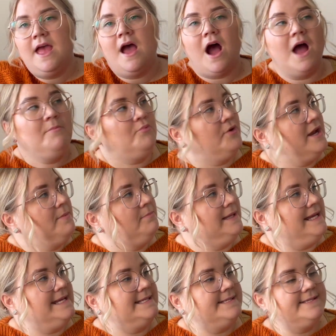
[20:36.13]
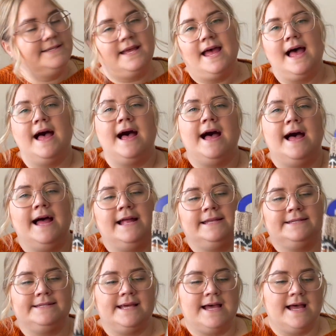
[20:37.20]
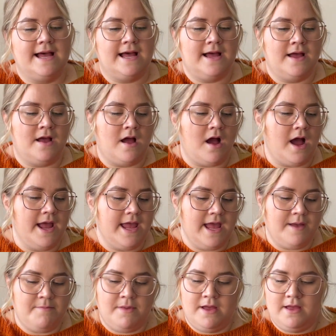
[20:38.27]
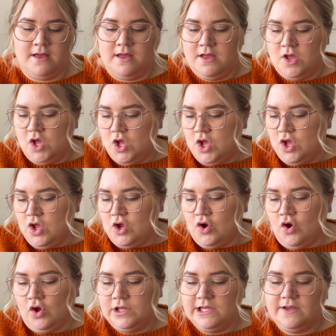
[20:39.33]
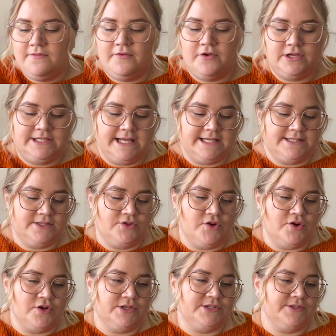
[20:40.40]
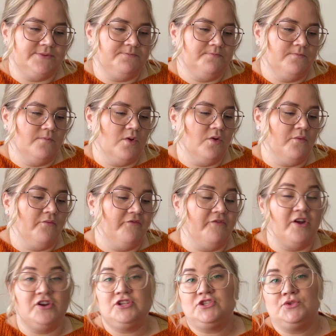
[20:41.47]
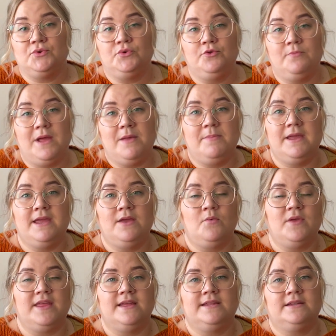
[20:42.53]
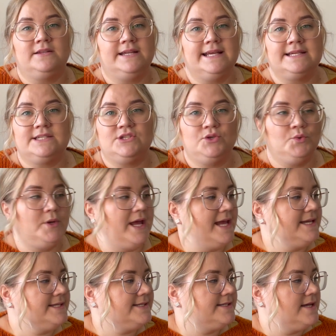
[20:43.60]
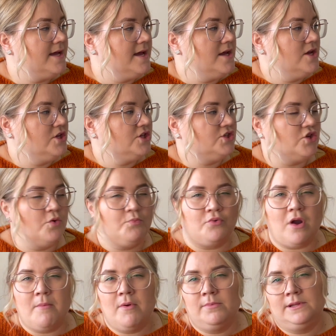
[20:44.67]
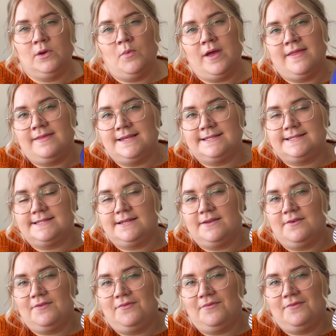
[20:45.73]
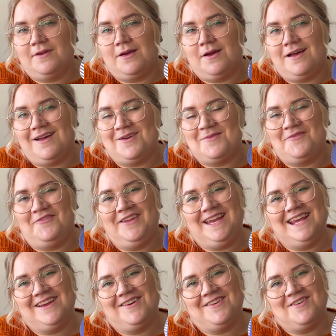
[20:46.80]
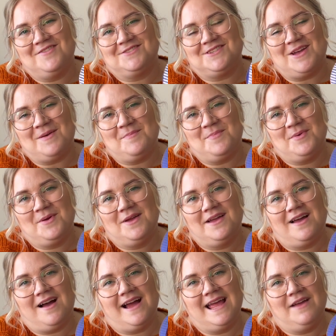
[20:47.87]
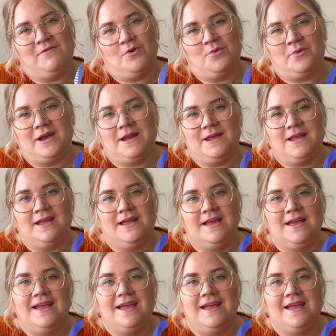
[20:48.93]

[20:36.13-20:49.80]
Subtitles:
I'm pretty pleased, and I am calling for testers very soon, maybe within the next 2 days. So probably when this video goes up, I have already